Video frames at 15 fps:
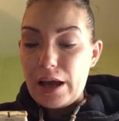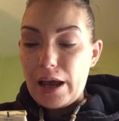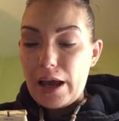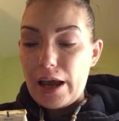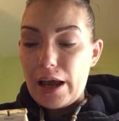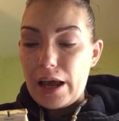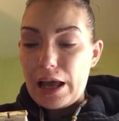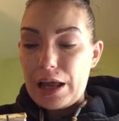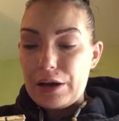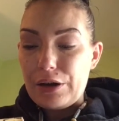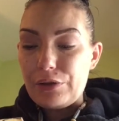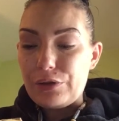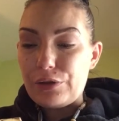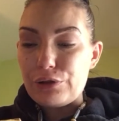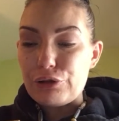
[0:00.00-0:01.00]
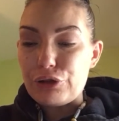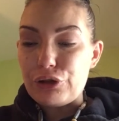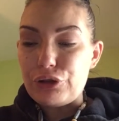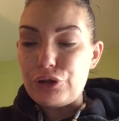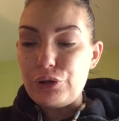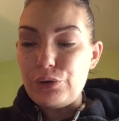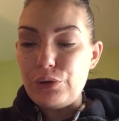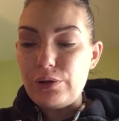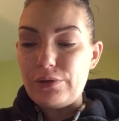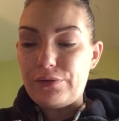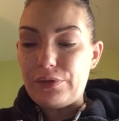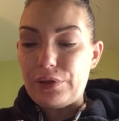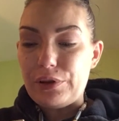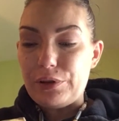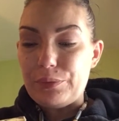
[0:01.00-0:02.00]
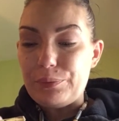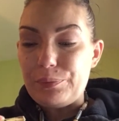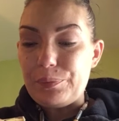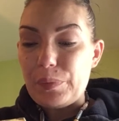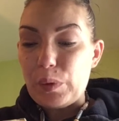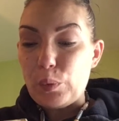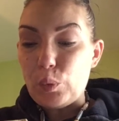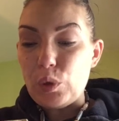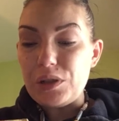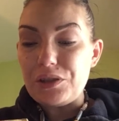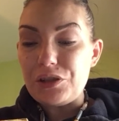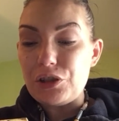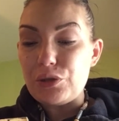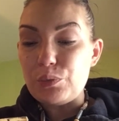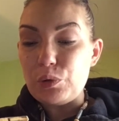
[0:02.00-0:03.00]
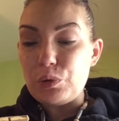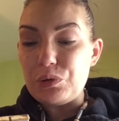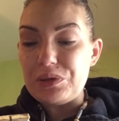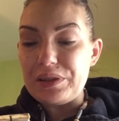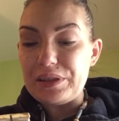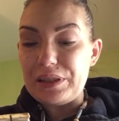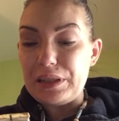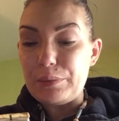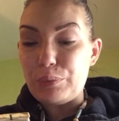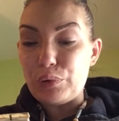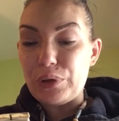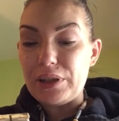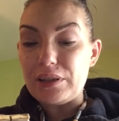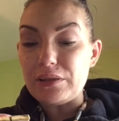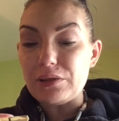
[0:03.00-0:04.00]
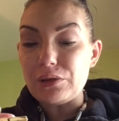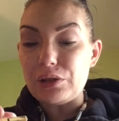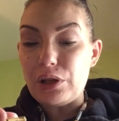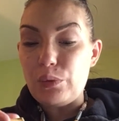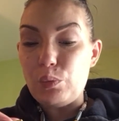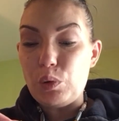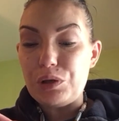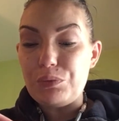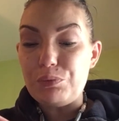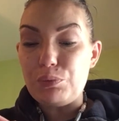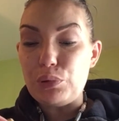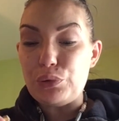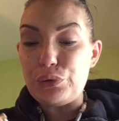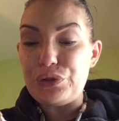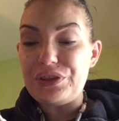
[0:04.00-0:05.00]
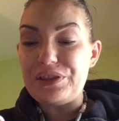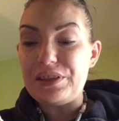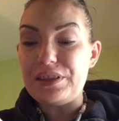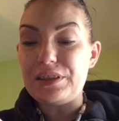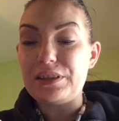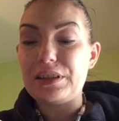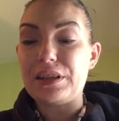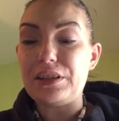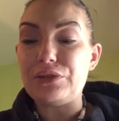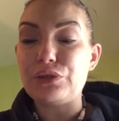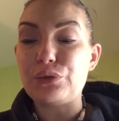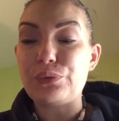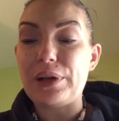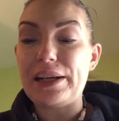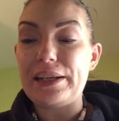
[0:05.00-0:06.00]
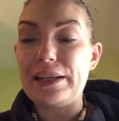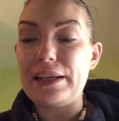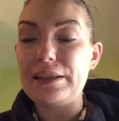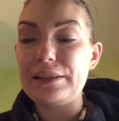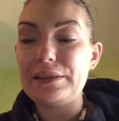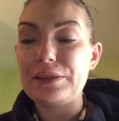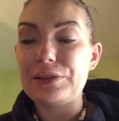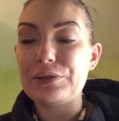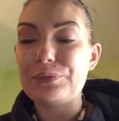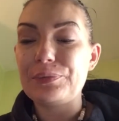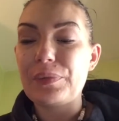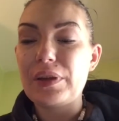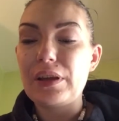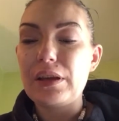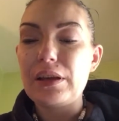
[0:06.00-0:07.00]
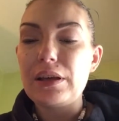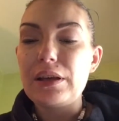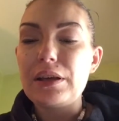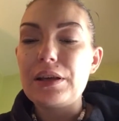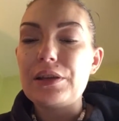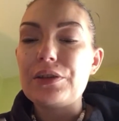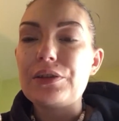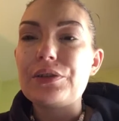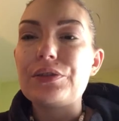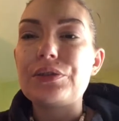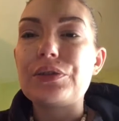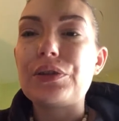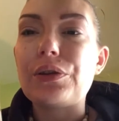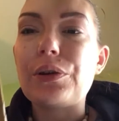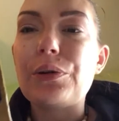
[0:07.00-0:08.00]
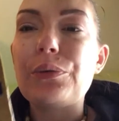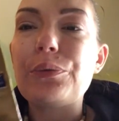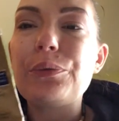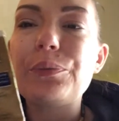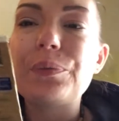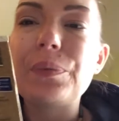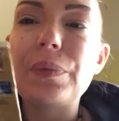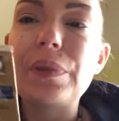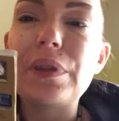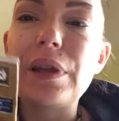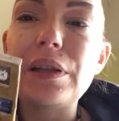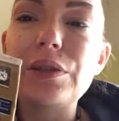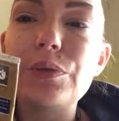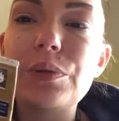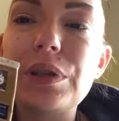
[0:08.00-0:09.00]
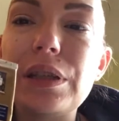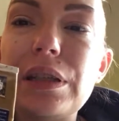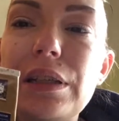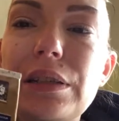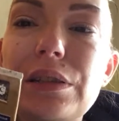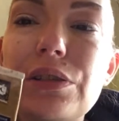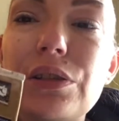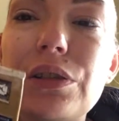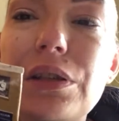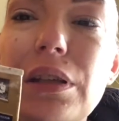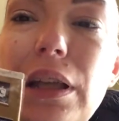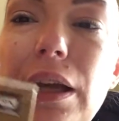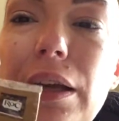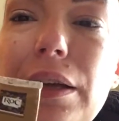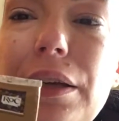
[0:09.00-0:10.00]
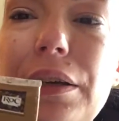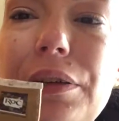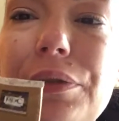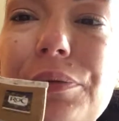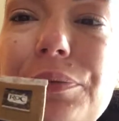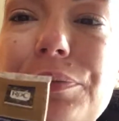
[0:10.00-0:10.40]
and there's two of them. One smooths deep wrinkles and one boosts the skin's radiance. So that's what these look like.